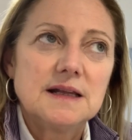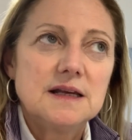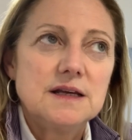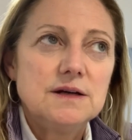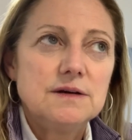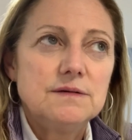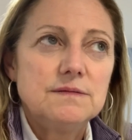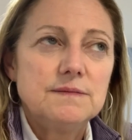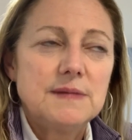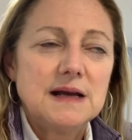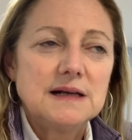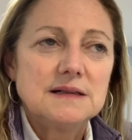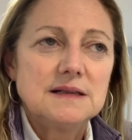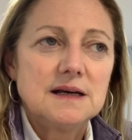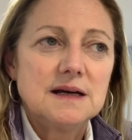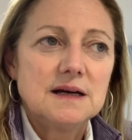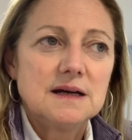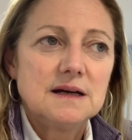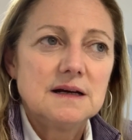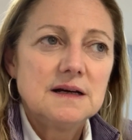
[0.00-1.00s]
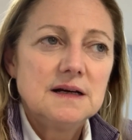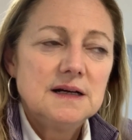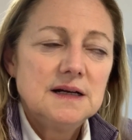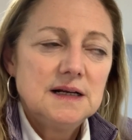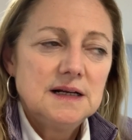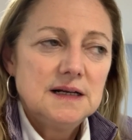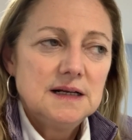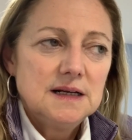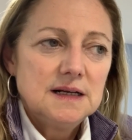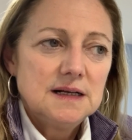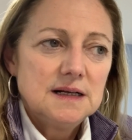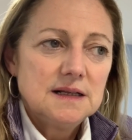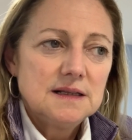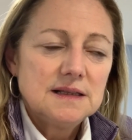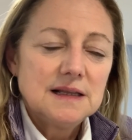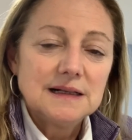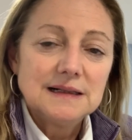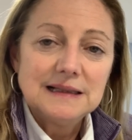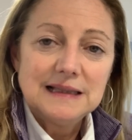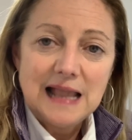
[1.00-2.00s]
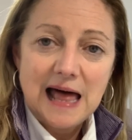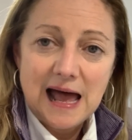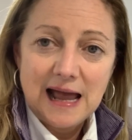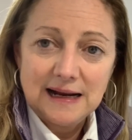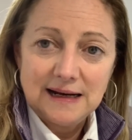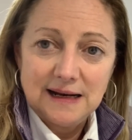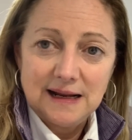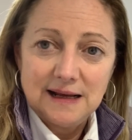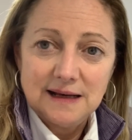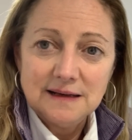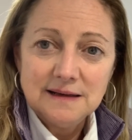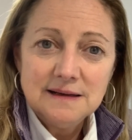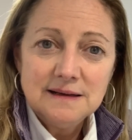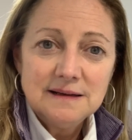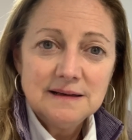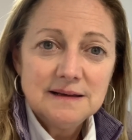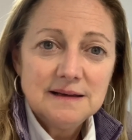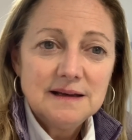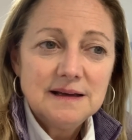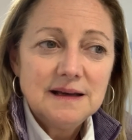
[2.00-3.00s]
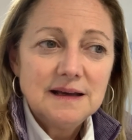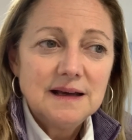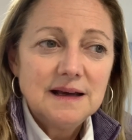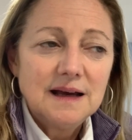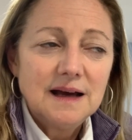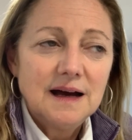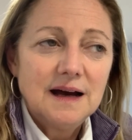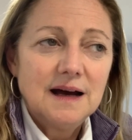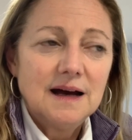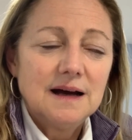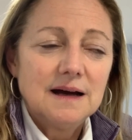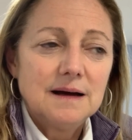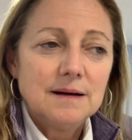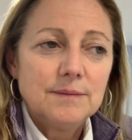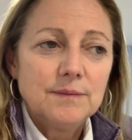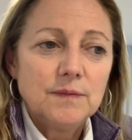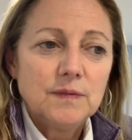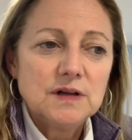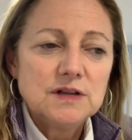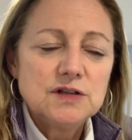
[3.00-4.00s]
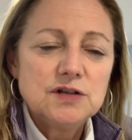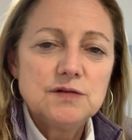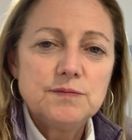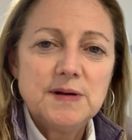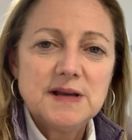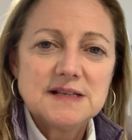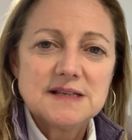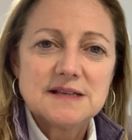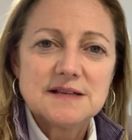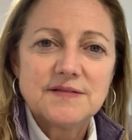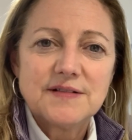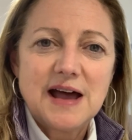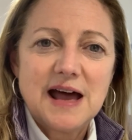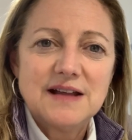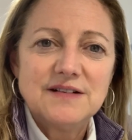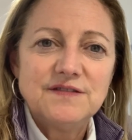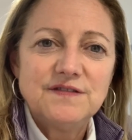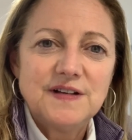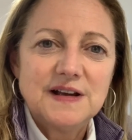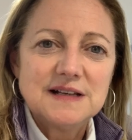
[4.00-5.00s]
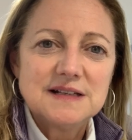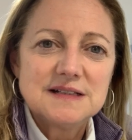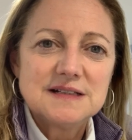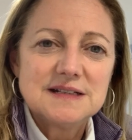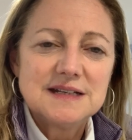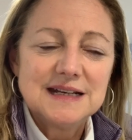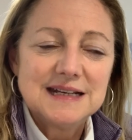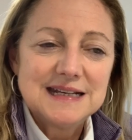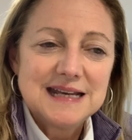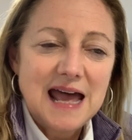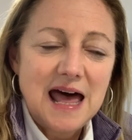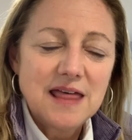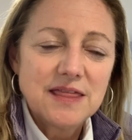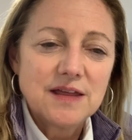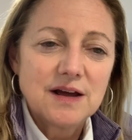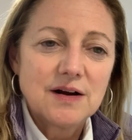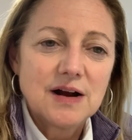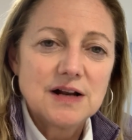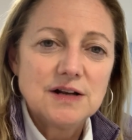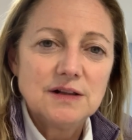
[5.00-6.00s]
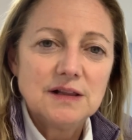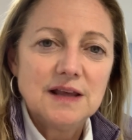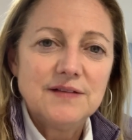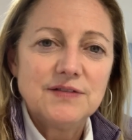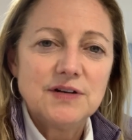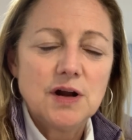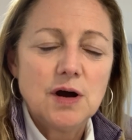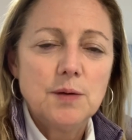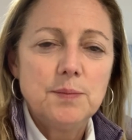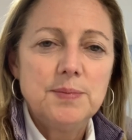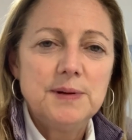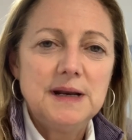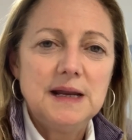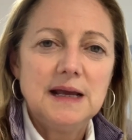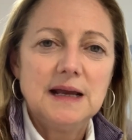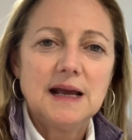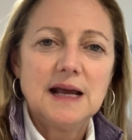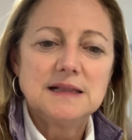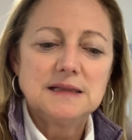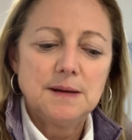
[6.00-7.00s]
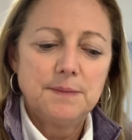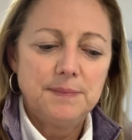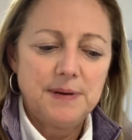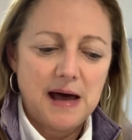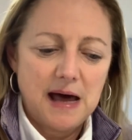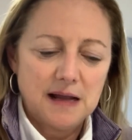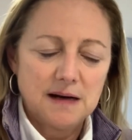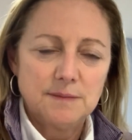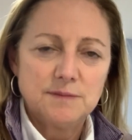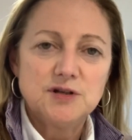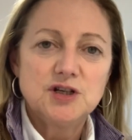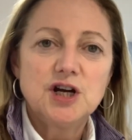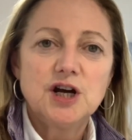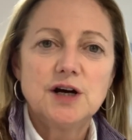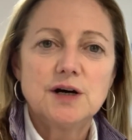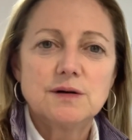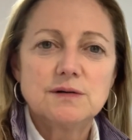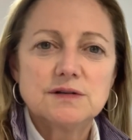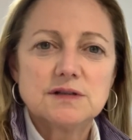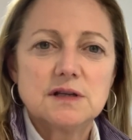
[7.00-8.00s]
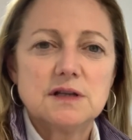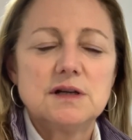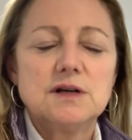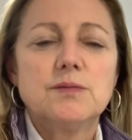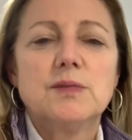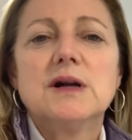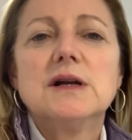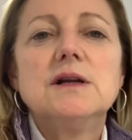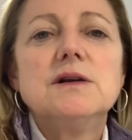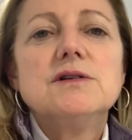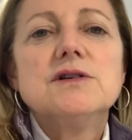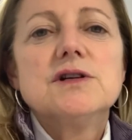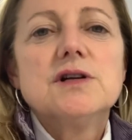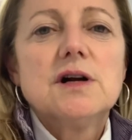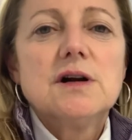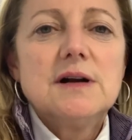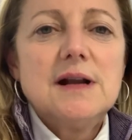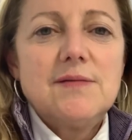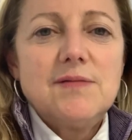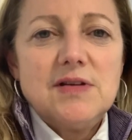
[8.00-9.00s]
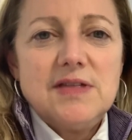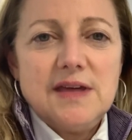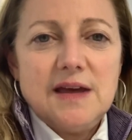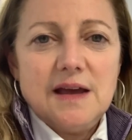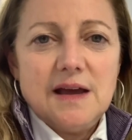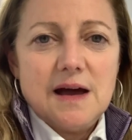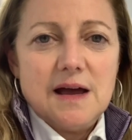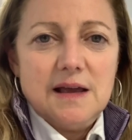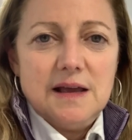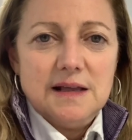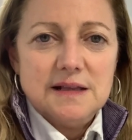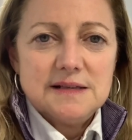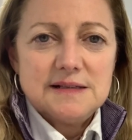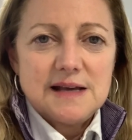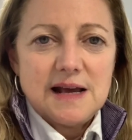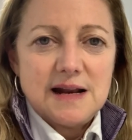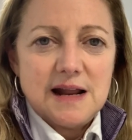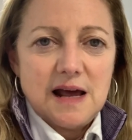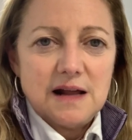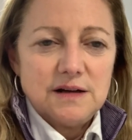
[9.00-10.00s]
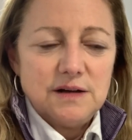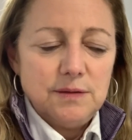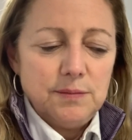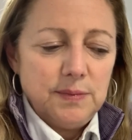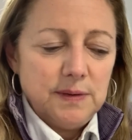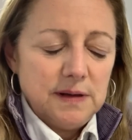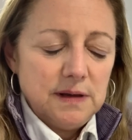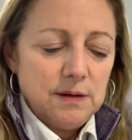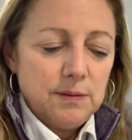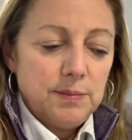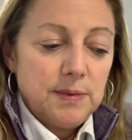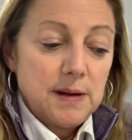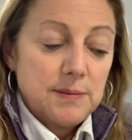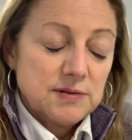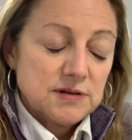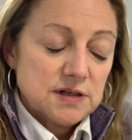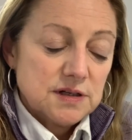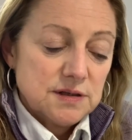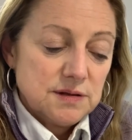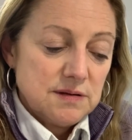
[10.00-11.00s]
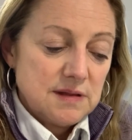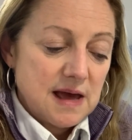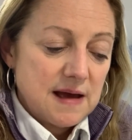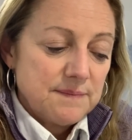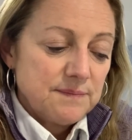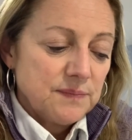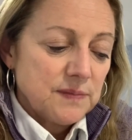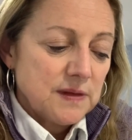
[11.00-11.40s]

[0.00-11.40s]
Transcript: you make the lining with 2 pieces of cotton faced together, and you leave an opening at the bottom toe so that when you turn everything inside out, you'll be able to do that.